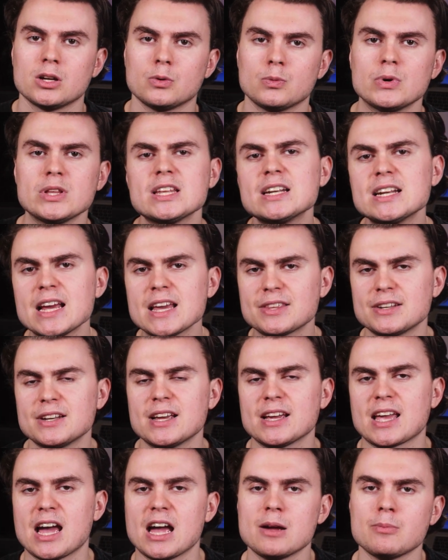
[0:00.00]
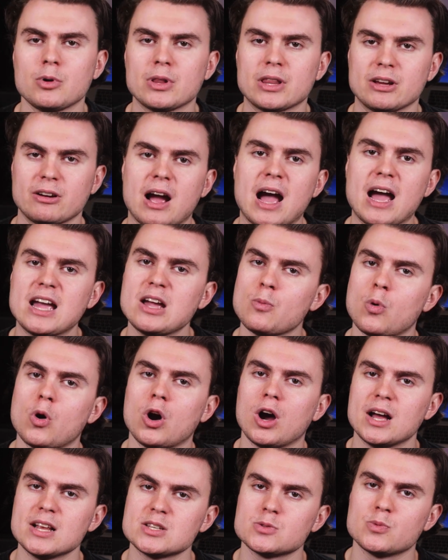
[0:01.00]
With an Ethernet cable, there are 8
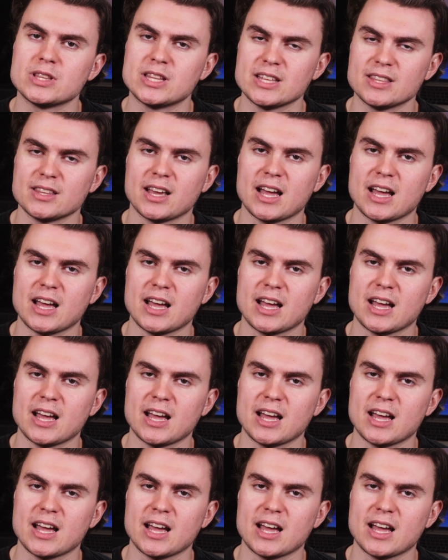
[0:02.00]
wires within